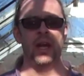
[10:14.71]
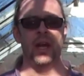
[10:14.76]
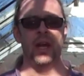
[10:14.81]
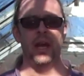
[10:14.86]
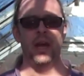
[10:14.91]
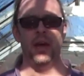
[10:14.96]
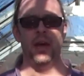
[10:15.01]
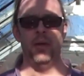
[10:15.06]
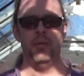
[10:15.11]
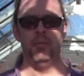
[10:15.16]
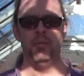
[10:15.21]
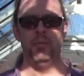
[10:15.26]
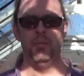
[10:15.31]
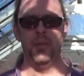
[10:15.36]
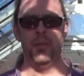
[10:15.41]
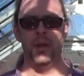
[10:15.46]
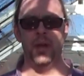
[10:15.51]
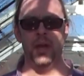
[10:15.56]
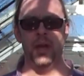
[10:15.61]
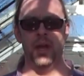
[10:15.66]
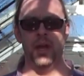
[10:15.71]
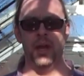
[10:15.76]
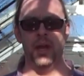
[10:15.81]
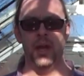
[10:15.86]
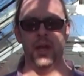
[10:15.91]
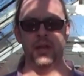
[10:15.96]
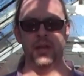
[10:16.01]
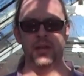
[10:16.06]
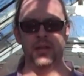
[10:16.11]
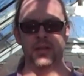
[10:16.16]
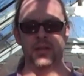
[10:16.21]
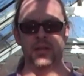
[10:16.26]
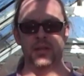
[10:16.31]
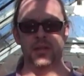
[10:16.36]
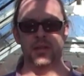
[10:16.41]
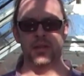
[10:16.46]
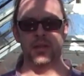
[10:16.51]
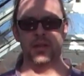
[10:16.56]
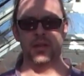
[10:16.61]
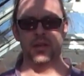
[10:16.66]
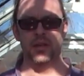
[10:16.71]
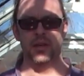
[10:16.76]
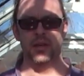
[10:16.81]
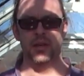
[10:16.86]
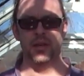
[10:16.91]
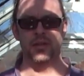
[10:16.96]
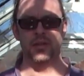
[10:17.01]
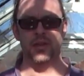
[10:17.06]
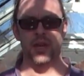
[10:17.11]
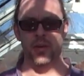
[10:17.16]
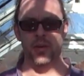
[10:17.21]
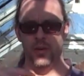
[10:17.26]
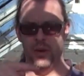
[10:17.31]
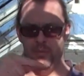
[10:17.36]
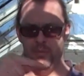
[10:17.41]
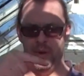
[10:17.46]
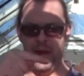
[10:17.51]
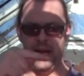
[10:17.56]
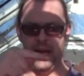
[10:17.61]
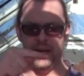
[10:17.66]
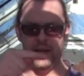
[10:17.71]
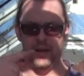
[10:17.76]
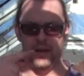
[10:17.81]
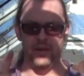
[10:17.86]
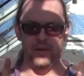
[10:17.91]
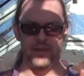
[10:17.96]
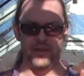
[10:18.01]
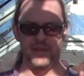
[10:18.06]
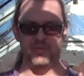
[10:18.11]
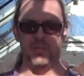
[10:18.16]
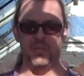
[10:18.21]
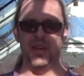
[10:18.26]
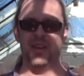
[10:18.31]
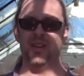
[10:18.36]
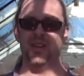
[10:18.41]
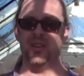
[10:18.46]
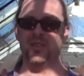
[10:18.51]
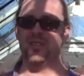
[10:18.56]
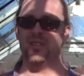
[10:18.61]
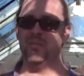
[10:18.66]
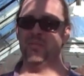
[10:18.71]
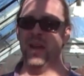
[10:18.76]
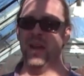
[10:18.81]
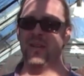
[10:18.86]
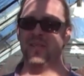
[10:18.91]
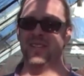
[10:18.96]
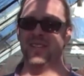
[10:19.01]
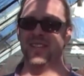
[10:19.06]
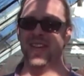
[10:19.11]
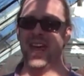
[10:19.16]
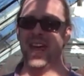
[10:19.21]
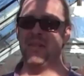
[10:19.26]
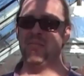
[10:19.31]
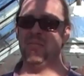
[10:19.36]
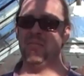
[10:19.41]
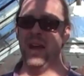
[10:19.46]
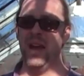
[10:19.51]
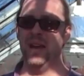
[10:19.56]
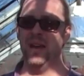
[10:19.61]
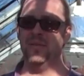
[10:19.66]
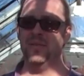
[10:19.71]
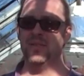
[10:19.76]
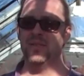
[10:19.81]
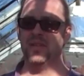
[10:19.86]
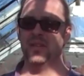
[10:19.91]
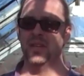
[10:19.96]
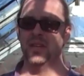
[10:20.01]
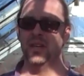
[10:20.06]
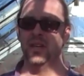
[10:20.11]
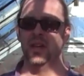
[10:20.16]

and so a bag kind of this big costs about £10.